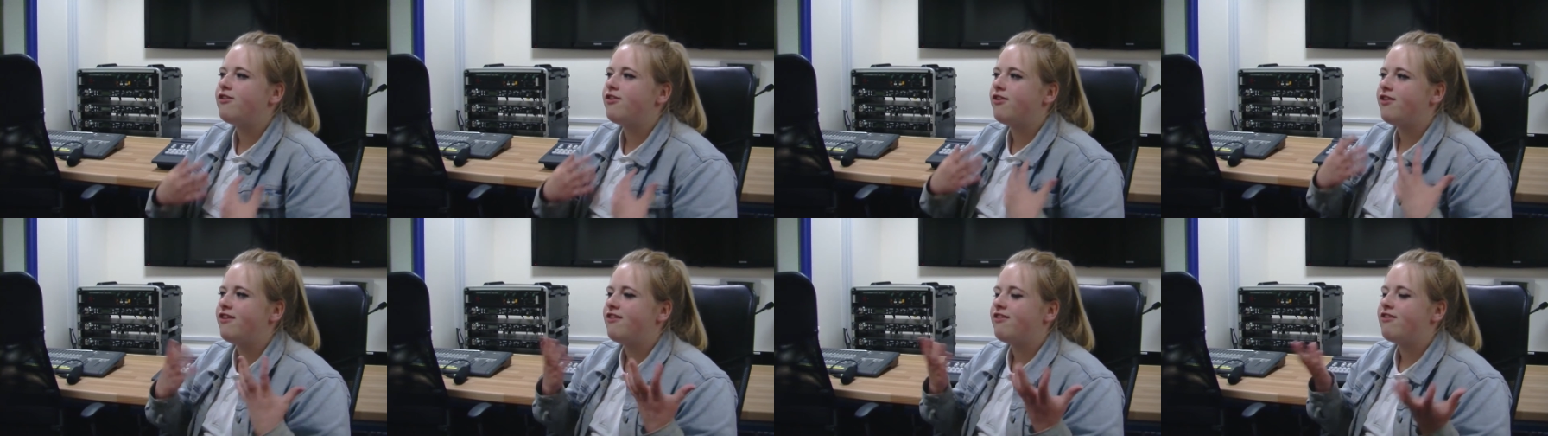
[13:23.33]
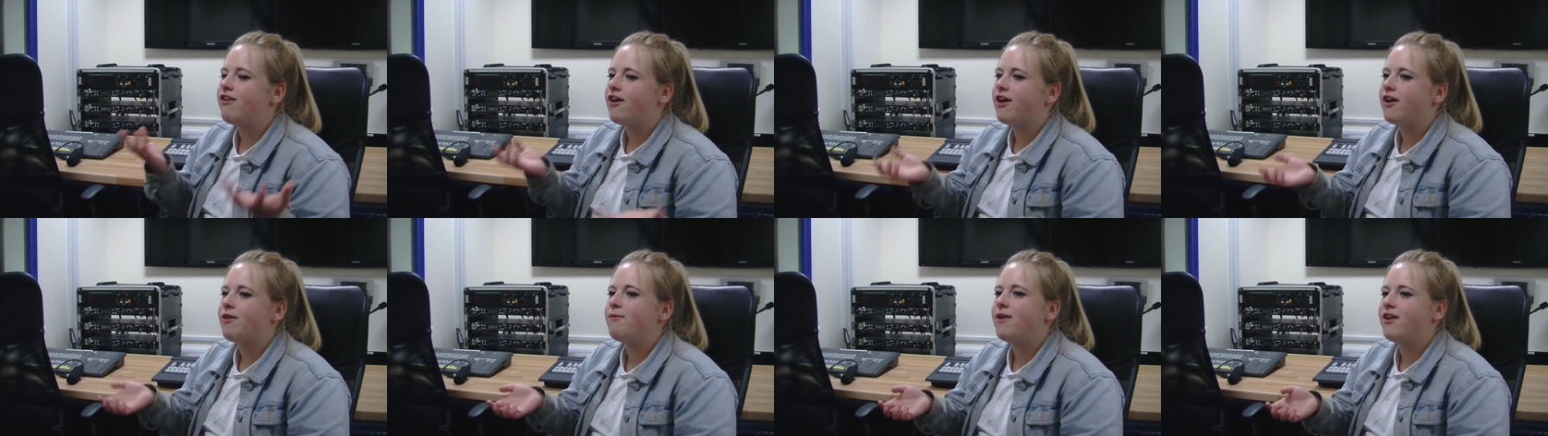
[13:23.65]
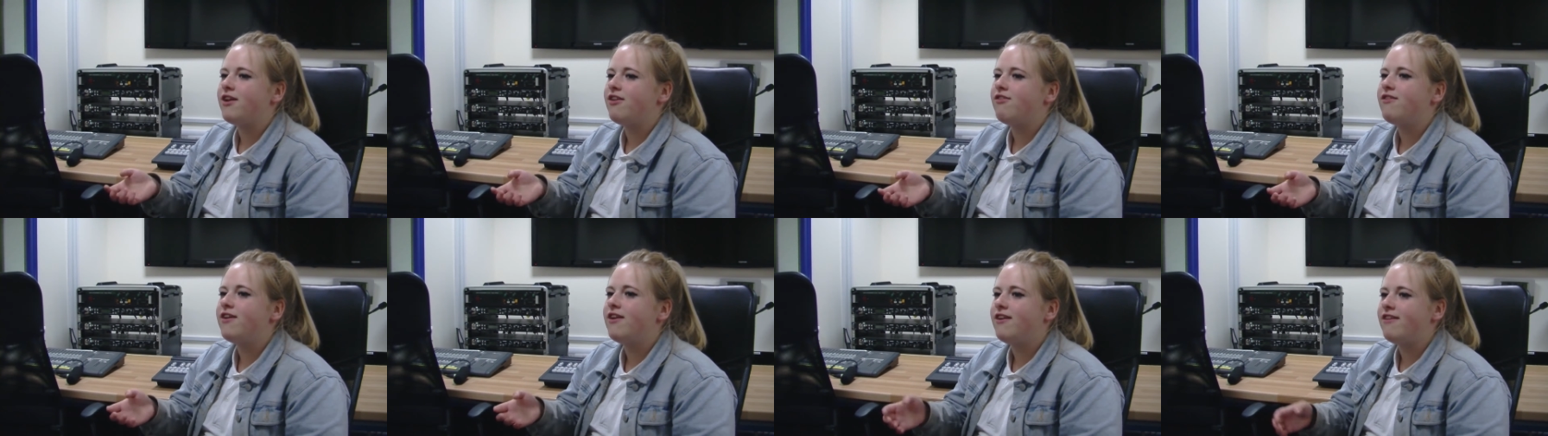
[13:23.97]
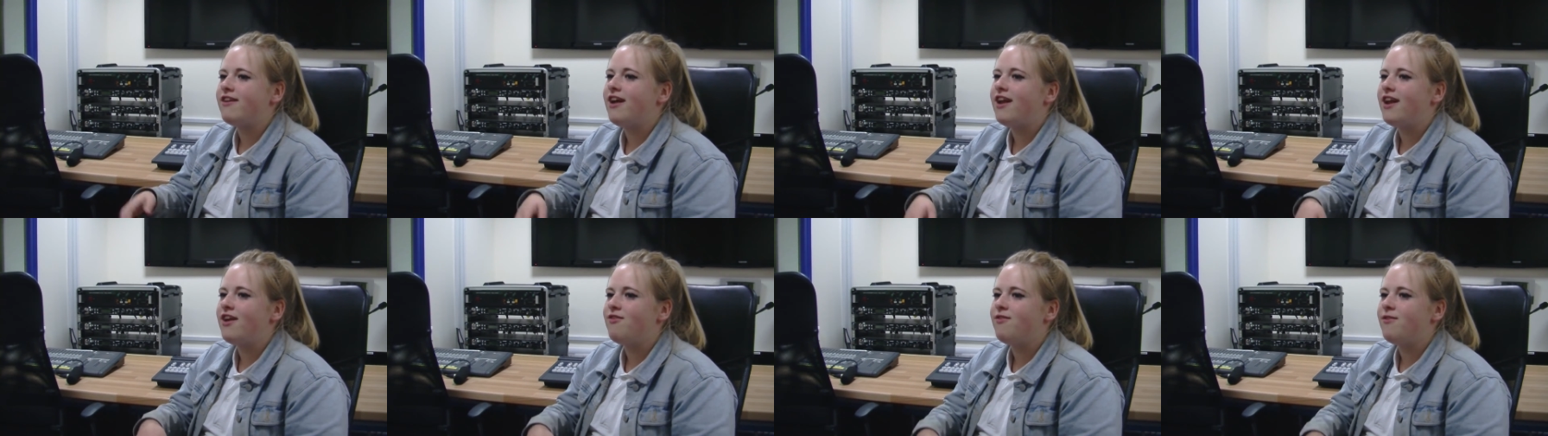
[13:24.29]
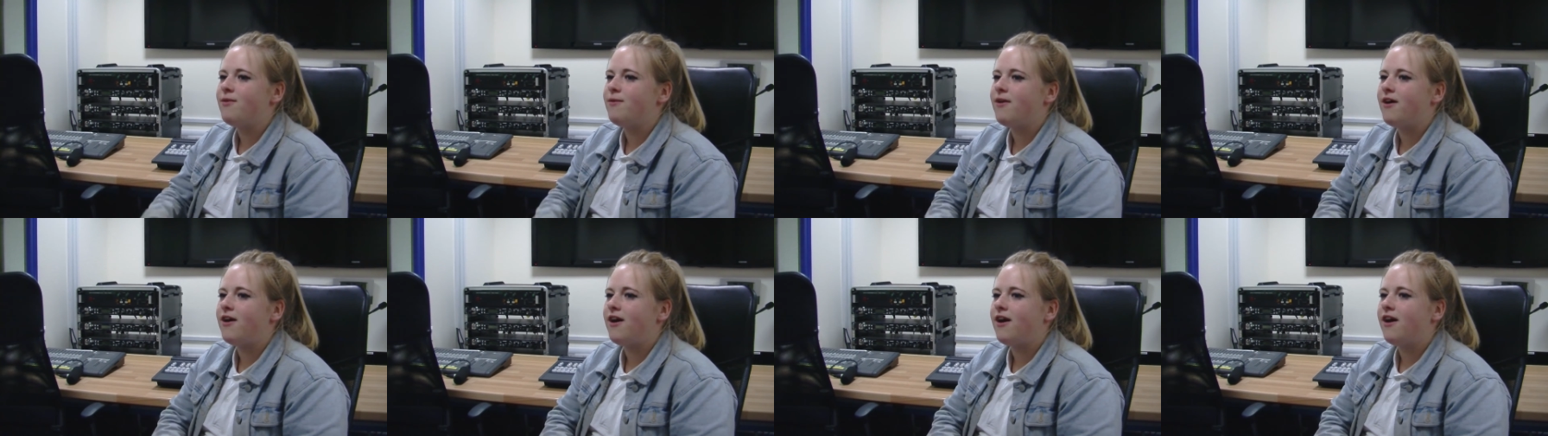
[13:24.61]
do this documentary and tell
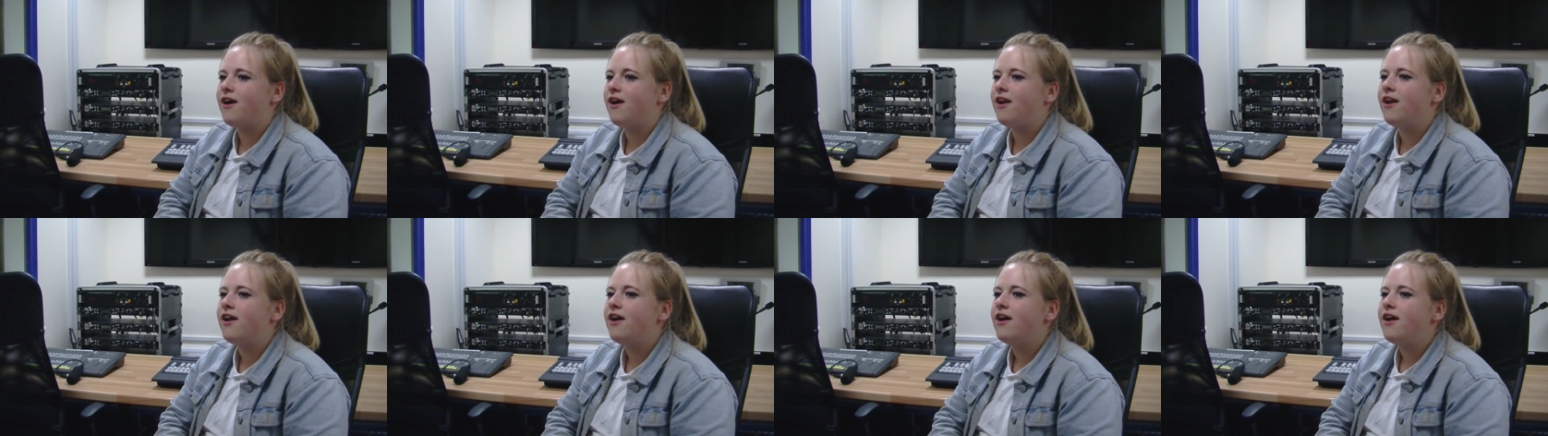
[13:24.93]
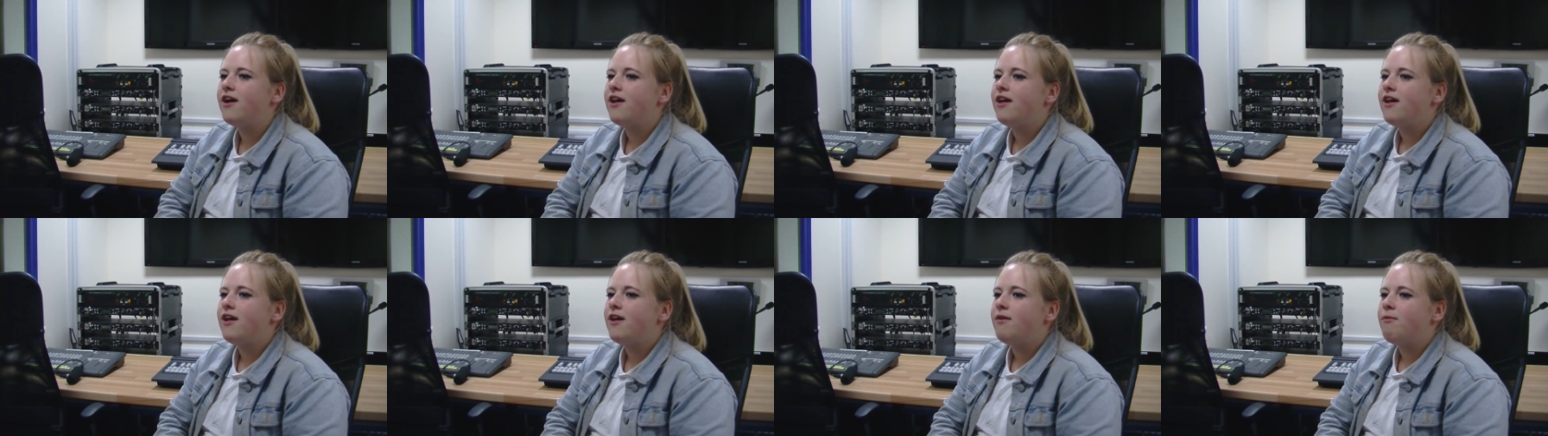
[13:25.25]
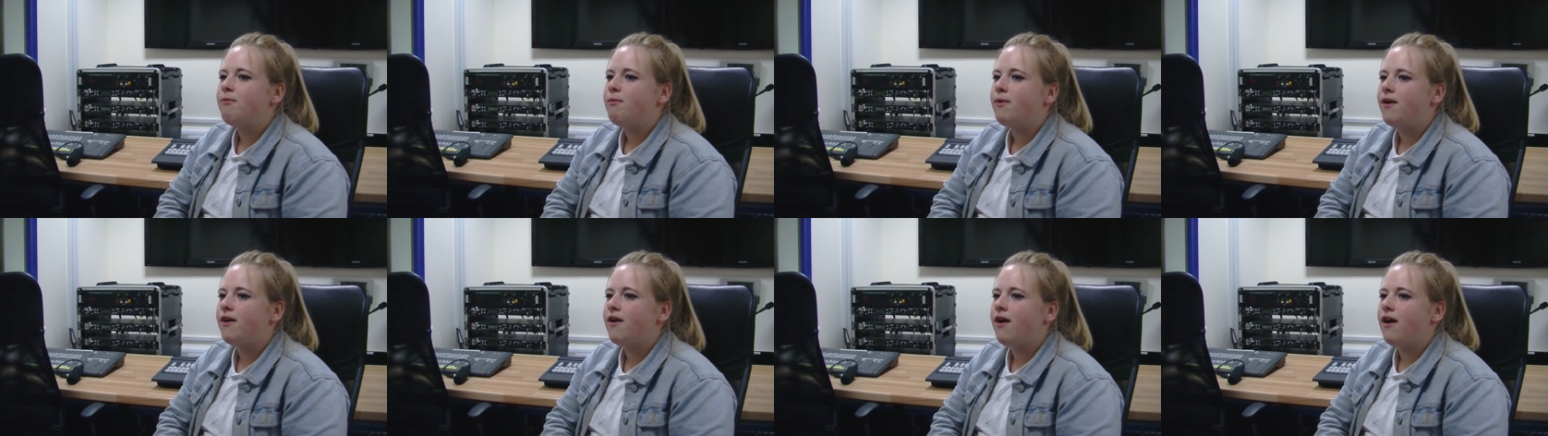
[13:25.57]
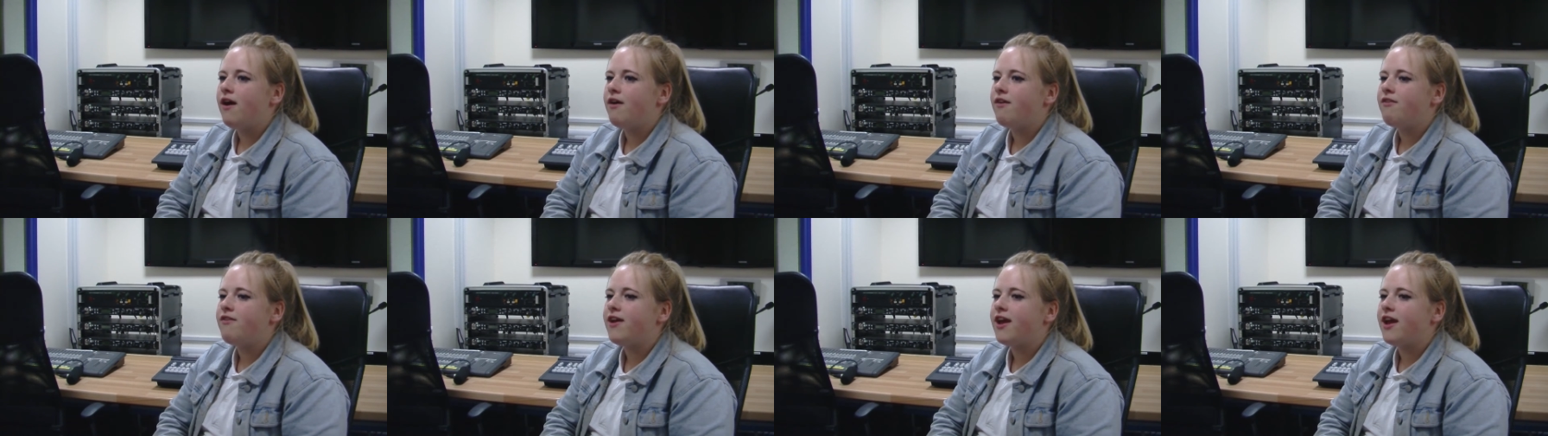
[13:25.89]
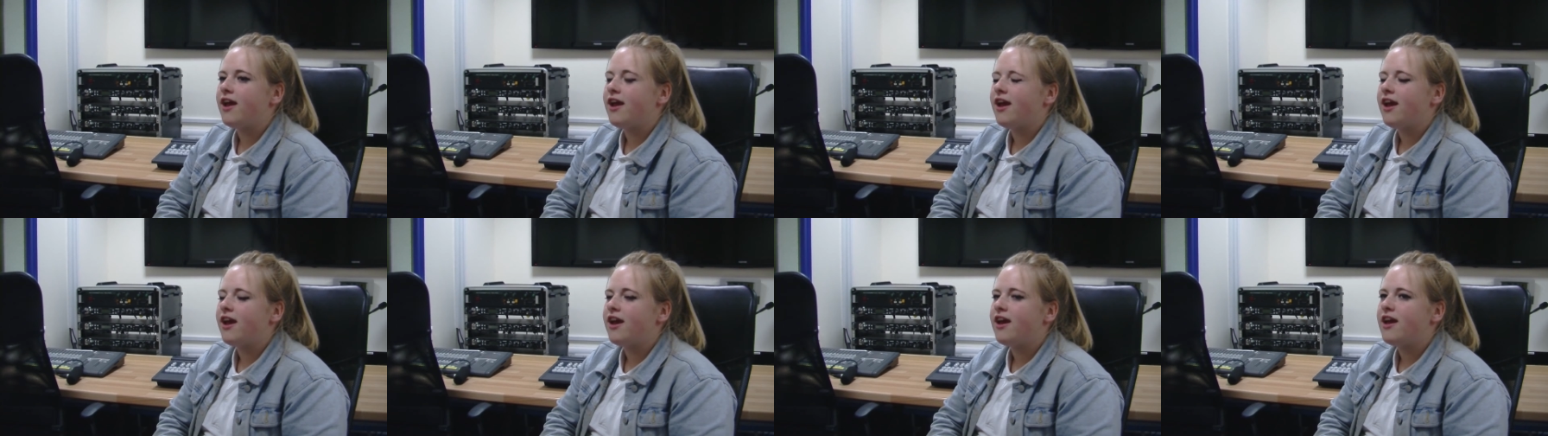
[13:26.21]
everyone, but I
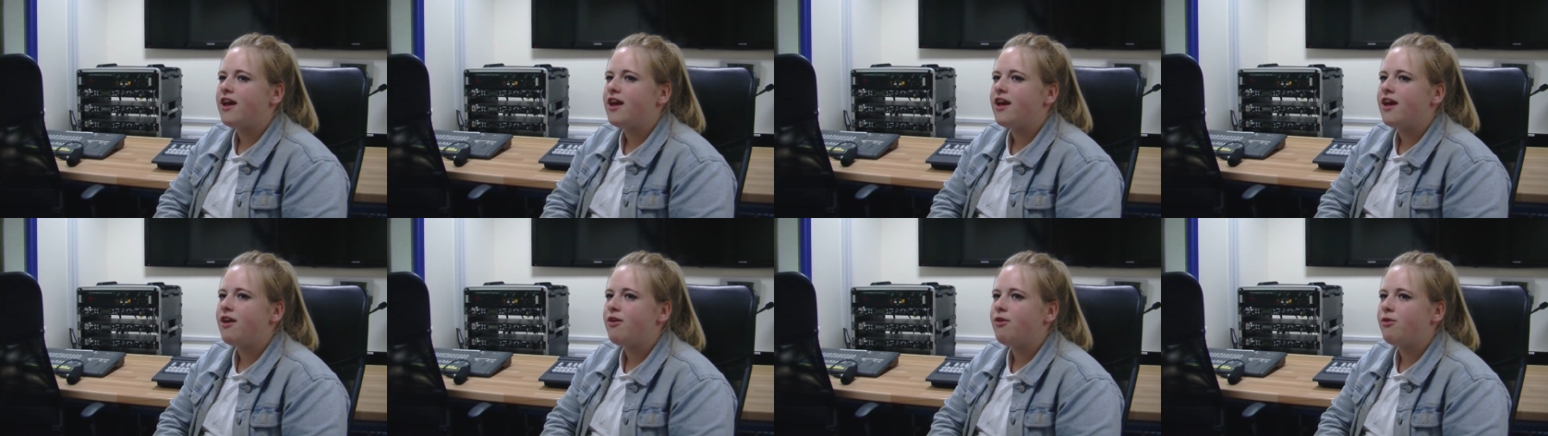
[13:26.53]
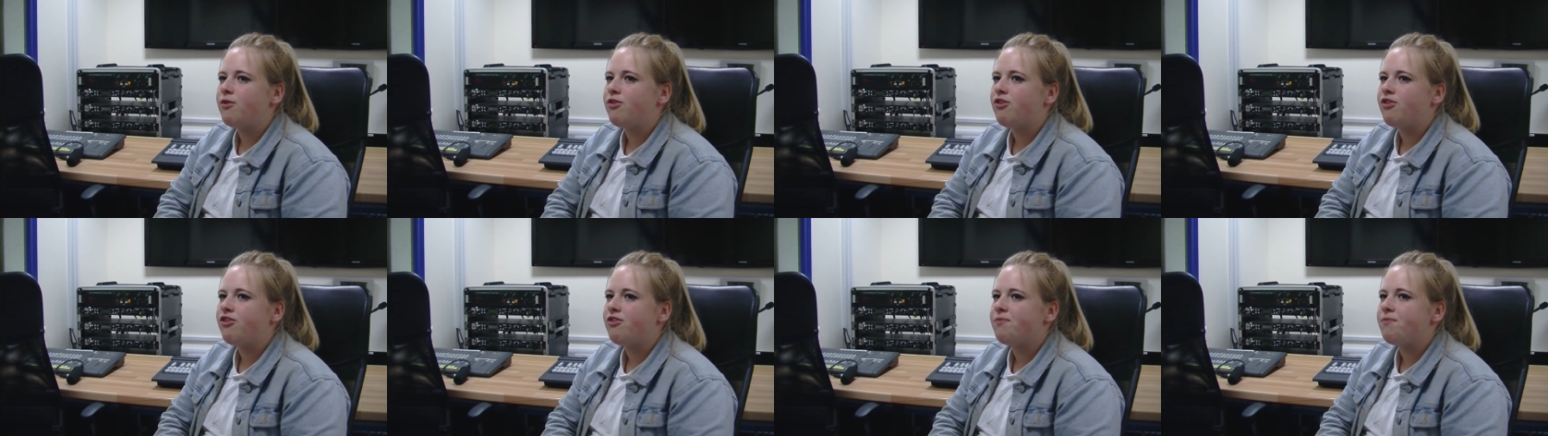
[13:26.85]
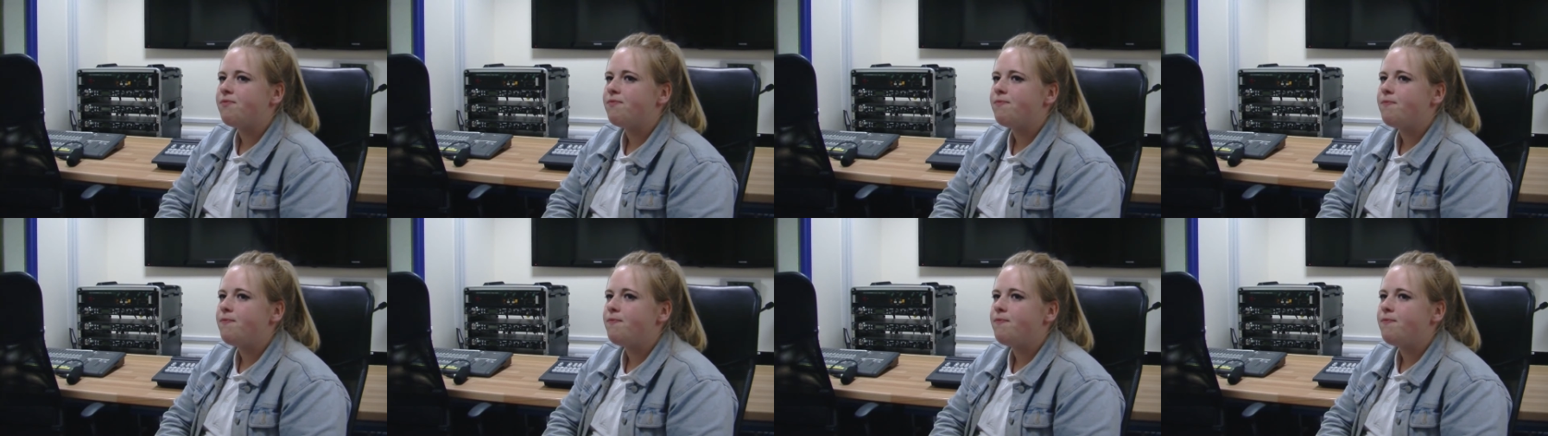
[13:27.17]
think it will just